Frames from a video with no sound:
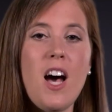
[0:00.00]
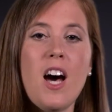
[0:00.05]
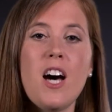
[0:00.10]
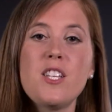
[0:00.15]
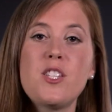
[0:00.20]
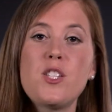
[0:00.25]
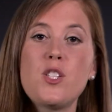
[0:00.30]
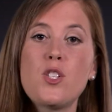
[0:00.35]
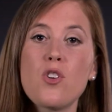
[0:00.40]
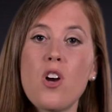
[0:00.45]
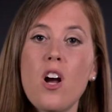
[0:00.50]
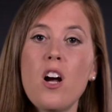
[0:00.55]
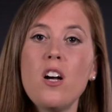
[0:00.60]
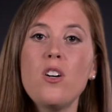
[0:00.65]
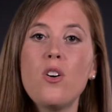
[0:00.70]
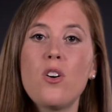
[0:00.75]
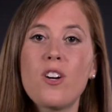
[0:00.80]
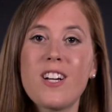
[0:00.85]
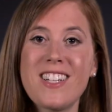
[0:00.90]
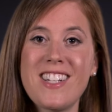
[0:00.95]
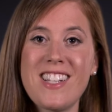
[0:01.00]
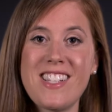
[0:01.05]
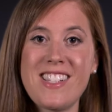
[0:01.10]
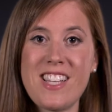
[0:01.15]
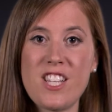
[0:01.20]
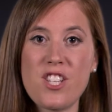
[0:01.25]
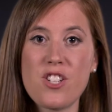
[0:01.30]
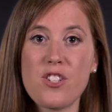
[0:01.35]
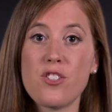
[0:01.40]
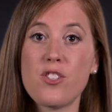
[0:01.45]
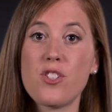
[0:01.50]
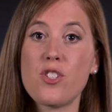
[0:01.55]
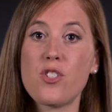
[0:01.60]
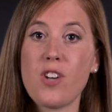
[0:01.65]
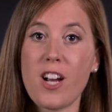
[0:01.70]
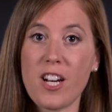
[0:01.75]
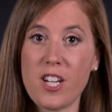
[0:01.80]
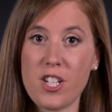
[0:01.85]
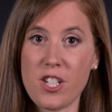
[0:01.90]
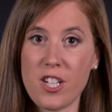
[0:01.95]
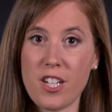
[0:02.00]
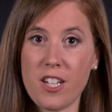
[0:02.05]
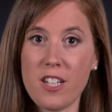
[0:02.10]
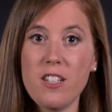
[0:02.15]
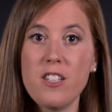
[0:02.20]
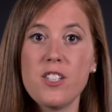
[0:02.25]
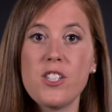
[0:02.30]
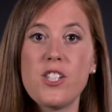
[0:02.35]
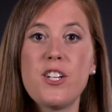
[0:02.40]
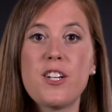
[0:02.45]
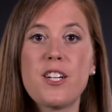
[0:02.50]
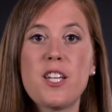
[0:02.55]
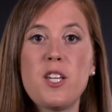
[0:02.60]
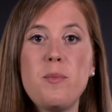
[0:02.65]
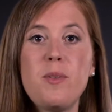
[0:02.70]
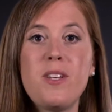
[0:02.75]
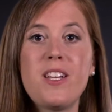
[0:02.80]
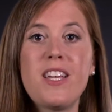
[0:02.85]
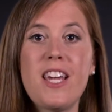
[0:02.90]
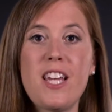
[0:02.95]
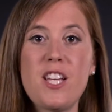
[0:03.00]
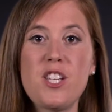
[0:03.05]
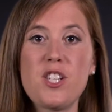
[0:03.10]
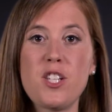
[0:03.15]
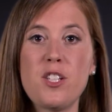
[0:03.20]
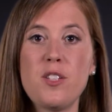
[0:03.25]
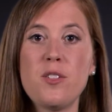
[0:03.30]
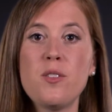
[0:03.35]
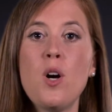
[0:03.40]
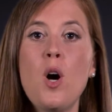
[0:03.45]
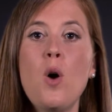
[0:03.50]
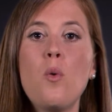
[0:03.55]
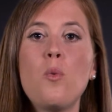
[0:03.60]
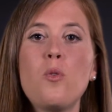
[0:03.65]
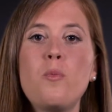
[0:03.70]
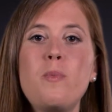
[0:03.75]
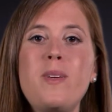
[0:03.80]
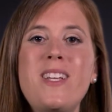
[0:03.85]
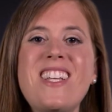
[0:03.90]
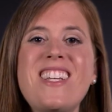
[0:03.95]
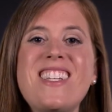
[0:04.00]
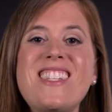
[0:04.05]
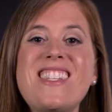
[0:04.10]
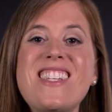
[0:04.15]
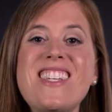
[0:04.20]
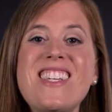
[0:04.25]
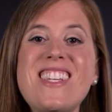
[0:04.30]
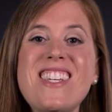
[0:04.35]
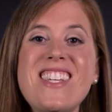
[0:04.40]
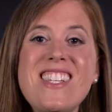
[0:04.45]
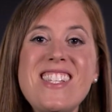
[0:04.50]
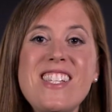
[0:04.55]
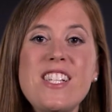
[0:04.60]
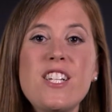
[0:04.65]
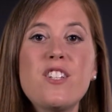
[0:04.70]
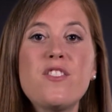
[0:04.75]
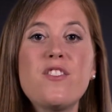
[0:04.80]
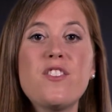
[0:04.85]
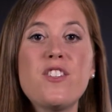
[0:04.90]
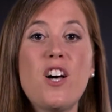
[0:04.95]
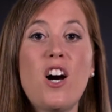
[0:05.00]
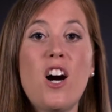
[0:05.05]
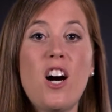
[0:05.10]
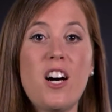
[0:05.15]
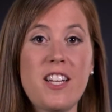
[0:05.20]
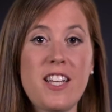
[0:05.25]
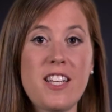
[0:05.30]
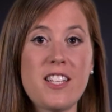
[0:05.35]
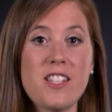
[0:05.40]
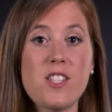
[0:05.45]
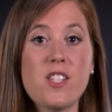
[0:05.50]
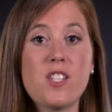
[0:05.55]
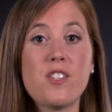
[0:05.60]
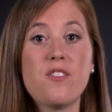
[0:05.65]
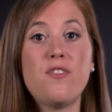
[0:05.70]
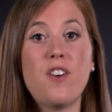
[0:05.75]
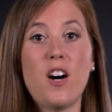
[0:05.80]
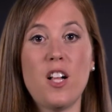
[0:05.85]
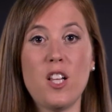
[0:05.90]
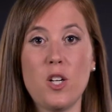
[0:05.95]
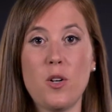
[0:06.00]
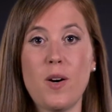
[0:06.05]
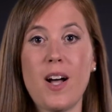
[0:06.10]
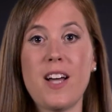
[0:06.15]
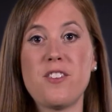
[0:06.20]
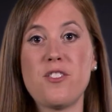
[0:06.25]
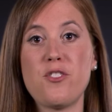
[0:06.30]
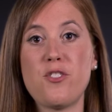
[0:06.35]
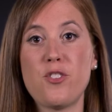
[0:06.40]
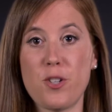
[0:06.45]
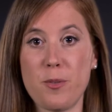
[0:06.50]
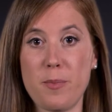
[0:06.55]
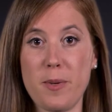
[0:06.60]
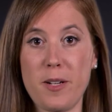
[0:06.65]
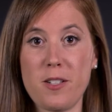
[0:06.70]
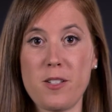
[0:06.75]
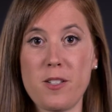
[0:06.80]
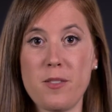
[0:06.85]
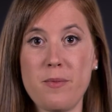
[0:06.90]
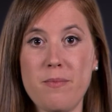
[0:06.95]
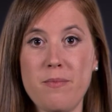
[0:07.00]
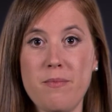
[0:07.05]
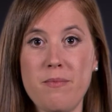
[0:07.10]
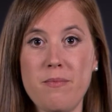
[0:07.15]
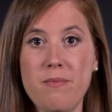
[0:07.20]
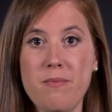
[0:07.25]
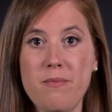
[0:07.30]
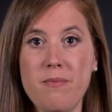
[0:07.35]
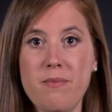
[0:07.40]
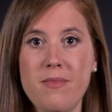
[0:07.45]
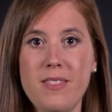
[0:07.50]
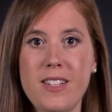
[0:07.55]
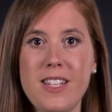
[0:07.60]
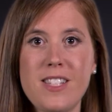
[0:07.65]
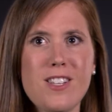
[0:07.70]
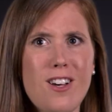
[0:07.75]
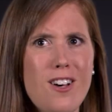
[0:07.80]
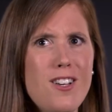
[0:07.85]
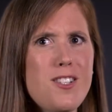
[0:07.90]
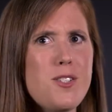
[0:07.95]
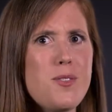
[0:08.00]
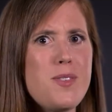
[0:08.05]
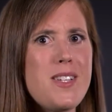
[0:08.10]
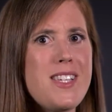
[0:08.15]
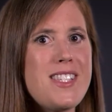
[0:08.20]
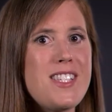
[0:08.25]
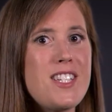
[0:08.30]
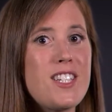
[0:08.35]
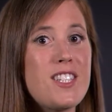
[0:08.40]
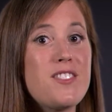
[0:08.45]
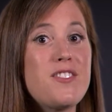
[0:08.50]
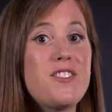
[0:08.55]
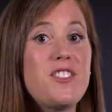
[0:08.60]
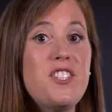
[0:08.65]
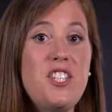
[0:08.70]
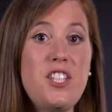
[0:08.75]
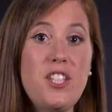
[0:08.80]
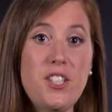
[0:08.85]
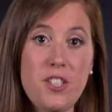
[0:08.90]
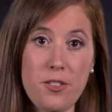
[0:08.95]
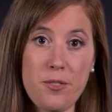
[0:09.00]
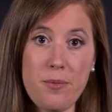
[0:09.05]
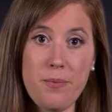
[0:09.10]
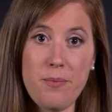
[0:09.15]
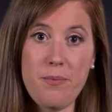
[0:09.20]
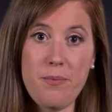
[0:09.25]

A strong organizational structure to your communication will mean it's easier for the audience to follow and interpret. It's also easier for you.